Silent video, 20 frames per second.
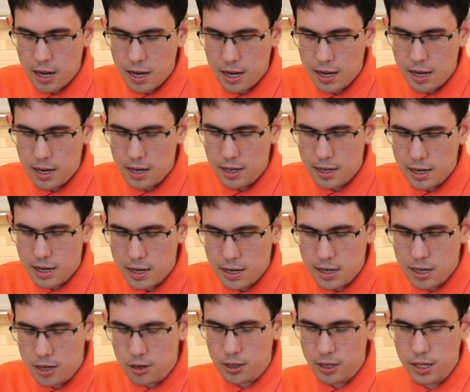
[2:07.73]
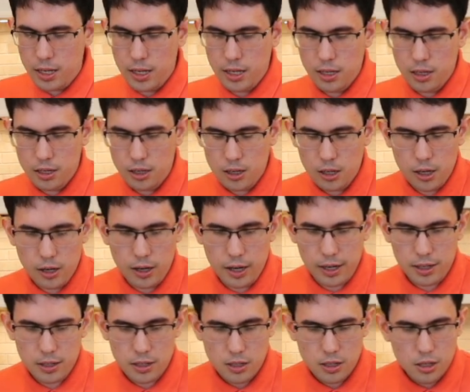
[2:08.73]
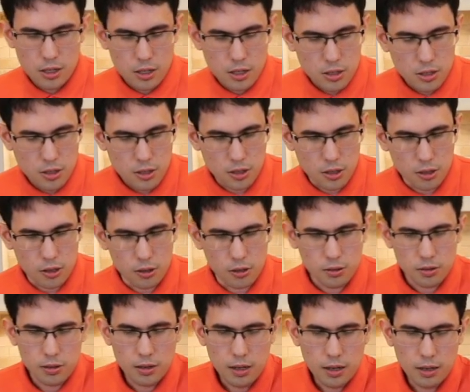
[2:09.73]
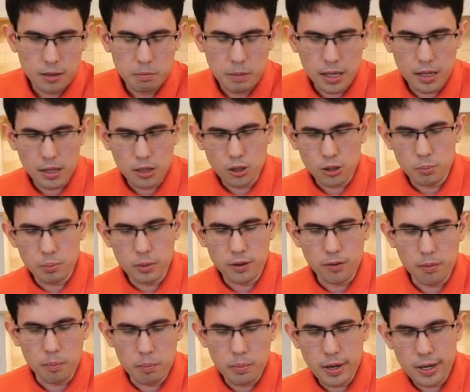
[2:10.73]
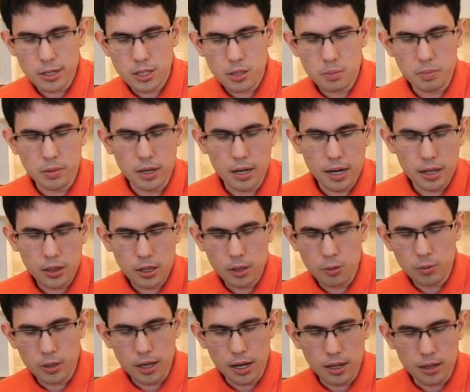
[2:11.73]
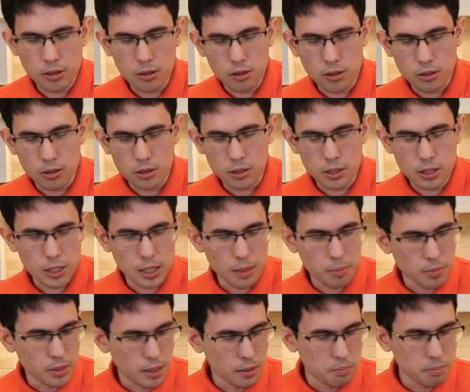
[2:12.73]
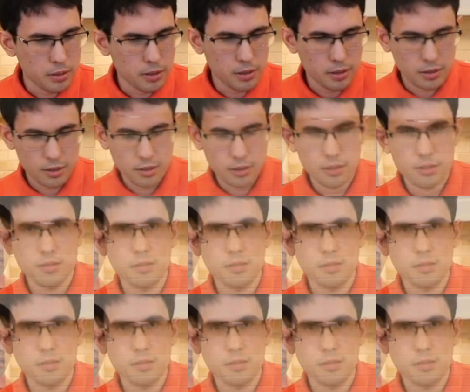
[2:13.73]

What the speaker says: And, okay, all right. So I made a little bit of a mess, but I think we got all it chopped up.